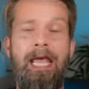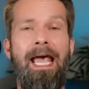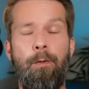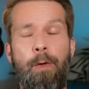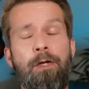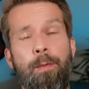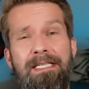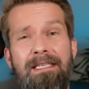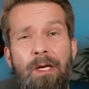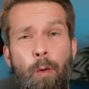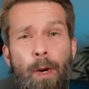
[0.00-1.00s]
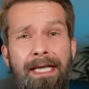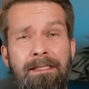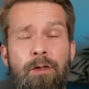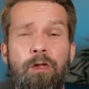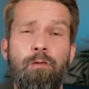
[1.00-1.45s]
And when you miss an await,
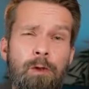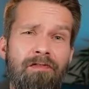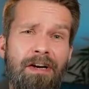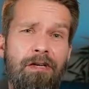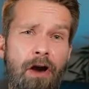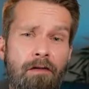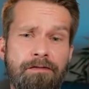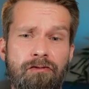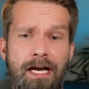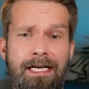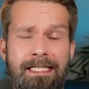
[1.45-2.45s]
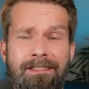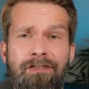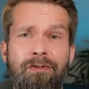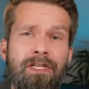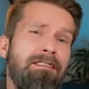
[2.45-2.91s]
you will very often run
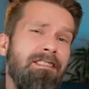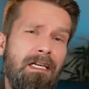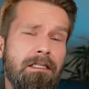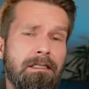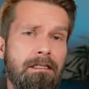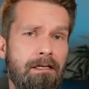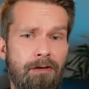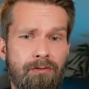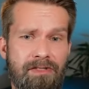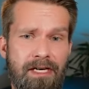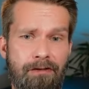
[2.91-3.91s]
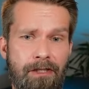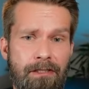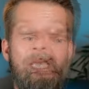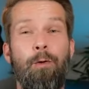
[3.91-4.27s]
into the target closed error,